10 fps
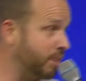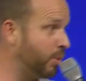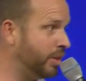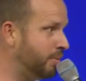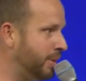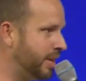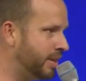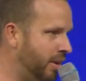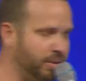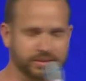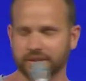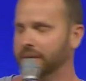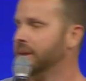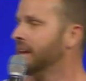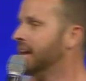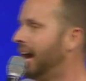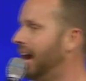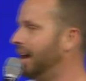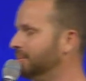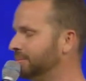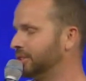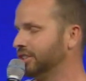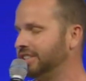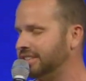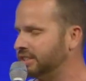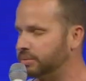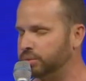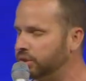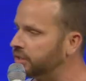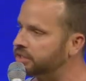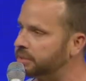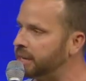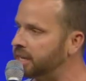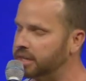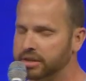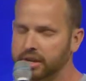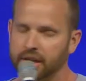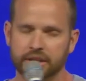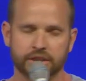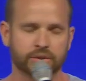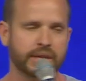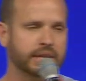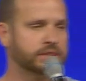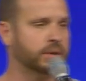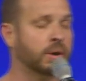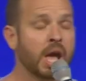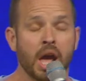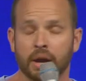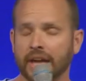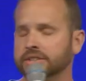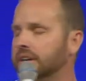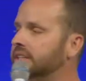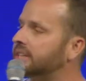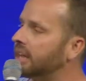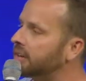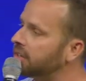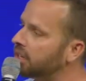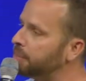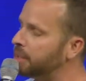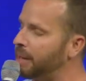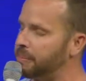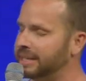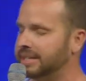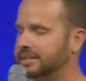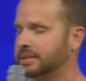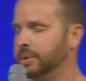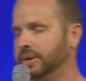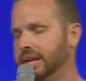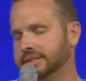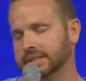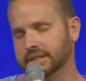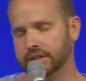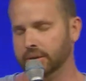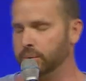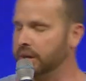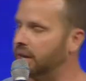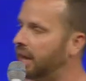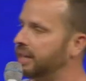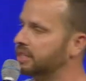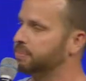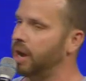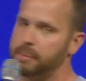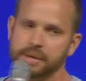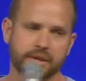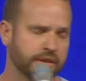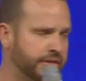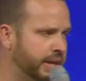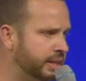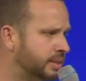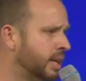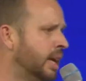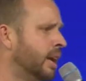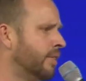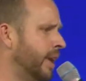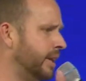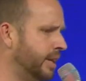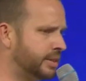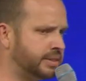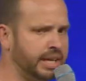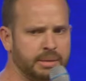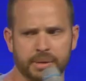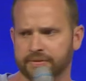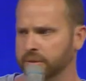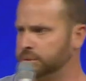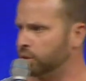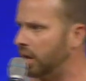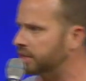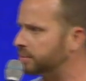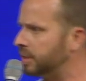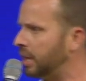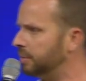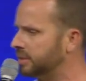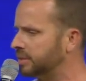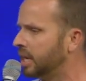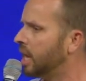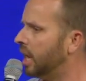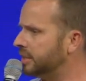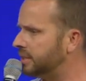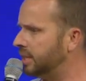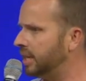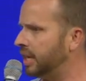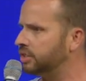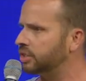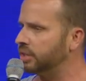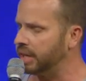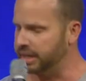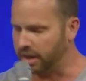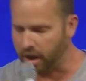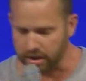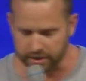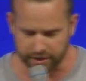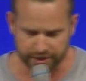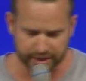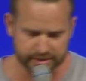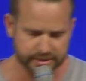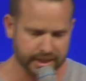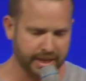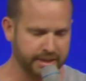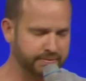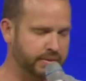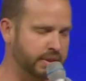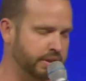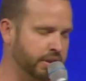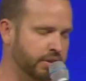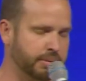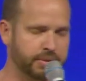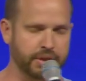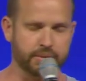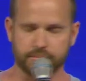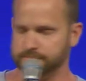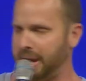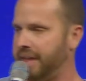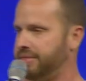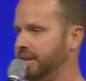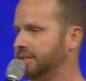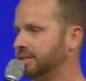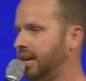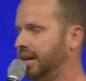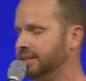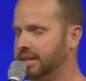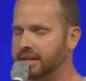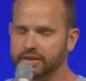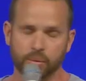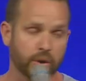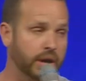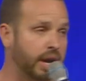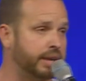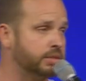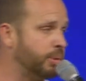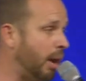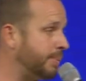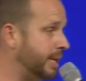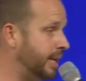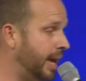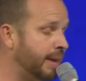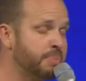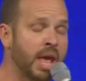What do you mean no? So she says, you're in Jamaica. You're not going to drink. And so I started telling her a little bit about my testimony. And I said, you know, where God has brought me and the things that he has taken me from drugs when I was a teenager and all of the things that I, you know, the bad things that I did and then where God has brought me today.